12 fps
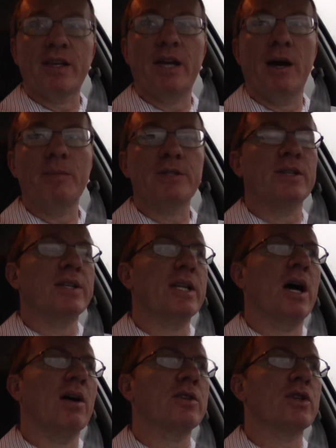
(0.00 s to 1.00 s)
and come into the
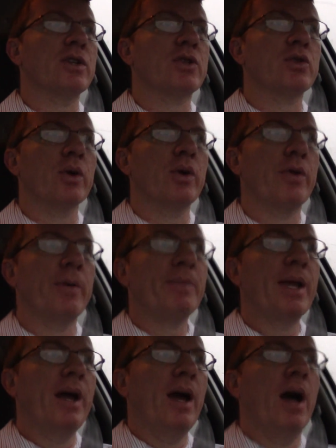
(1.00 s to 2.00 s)
knowledge of the truth.
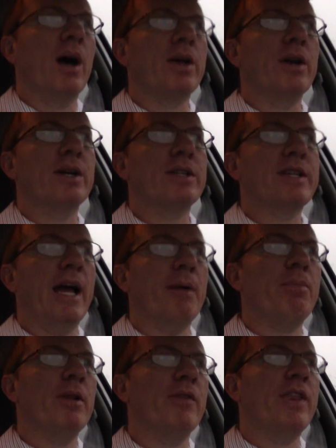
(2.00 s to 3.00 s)
A good
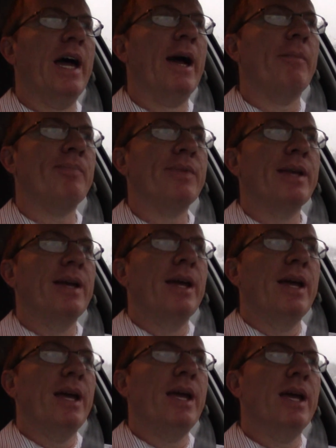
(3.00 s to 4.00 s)
example of that
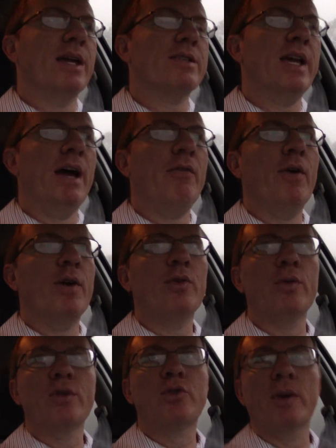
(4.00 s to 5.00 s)
is halfway
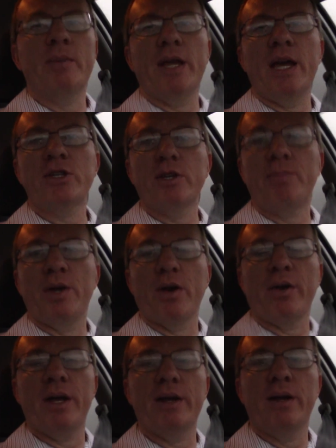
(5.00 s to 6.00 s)
through the tribulation
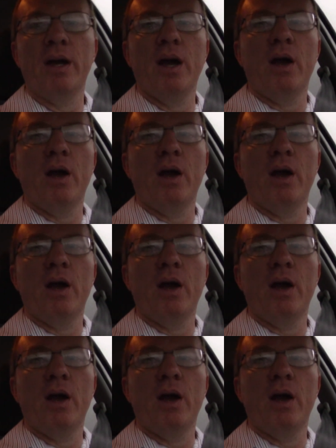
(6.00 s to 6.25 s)
period,